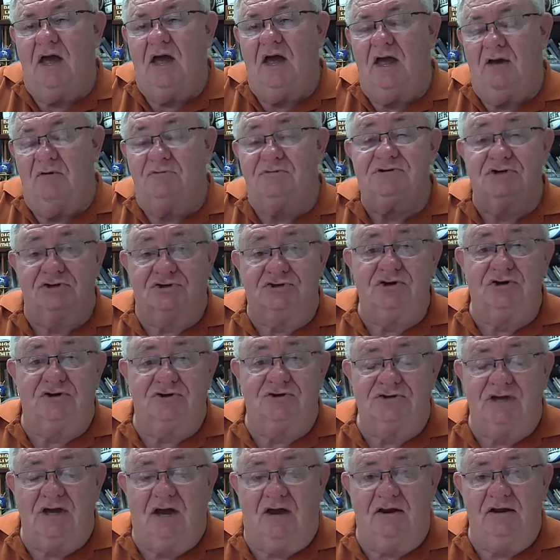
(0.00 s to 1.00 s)
Uh, it was a
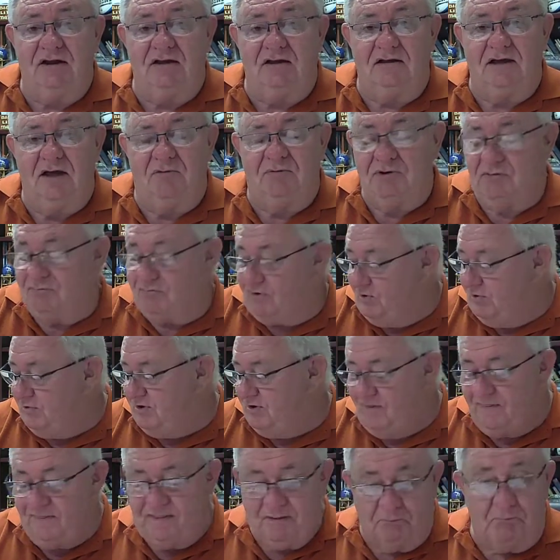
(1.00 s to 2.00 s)
church outing, and we
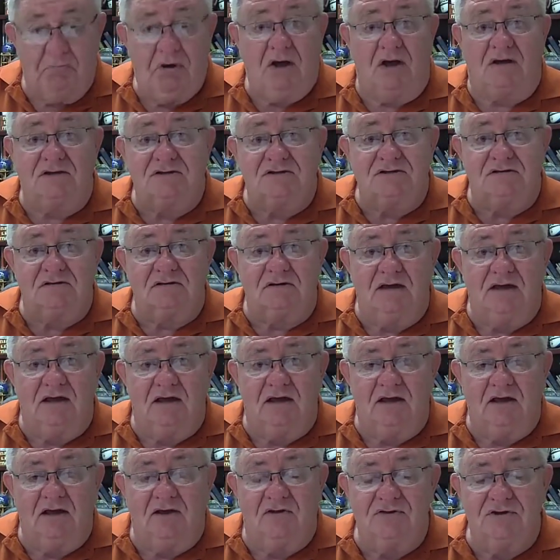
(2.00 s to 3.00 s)
rode in the bus
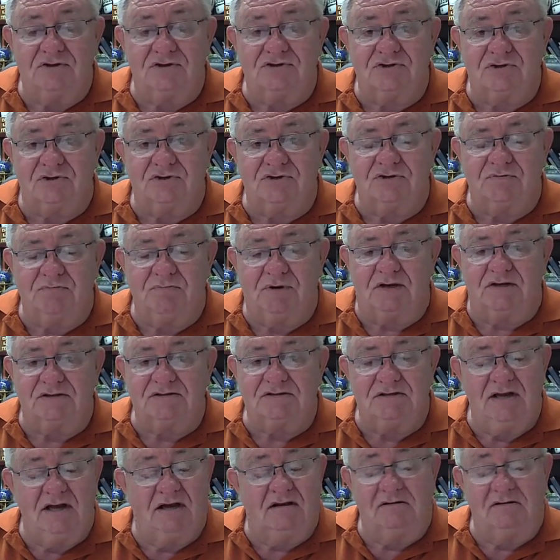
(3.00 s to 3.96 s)
uh, on the church bus.